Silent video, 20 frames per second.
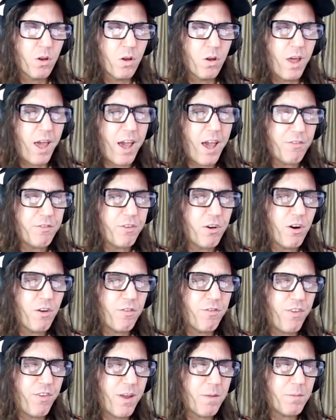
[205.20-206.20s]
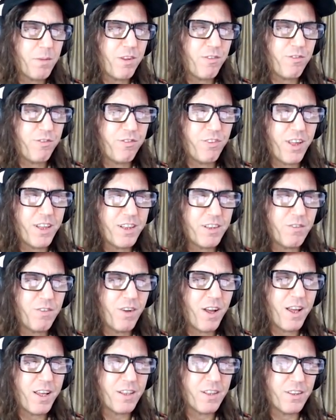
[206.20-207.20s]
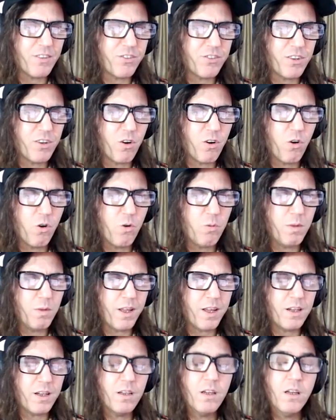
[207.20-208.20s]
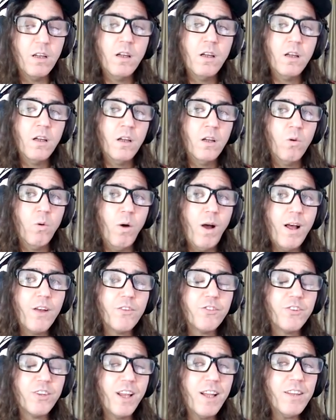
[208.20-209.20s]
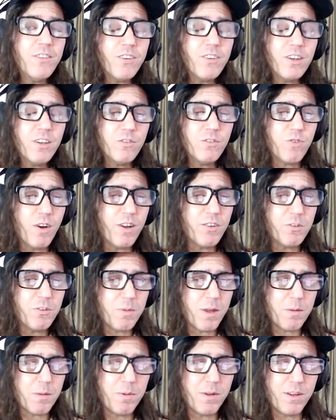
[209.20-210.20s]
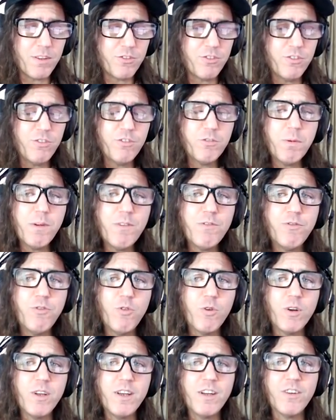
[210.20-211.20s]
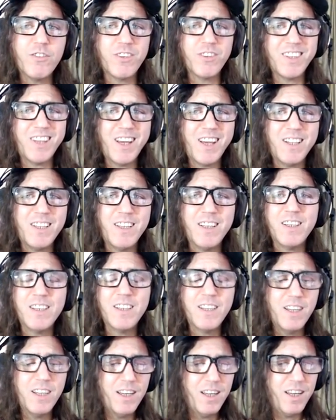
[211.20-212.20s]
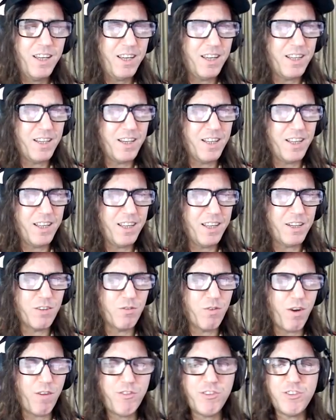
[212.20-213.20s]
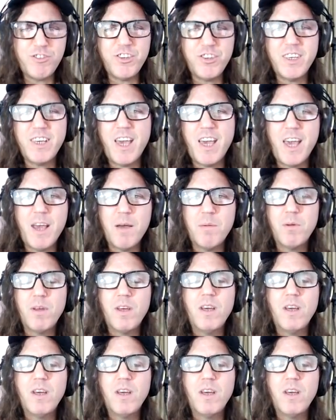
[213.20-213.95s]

after her family fled the violence in her homeland. Wow, so that's a good resume piece. You spent four years in Kenya in a, in a refugee camp,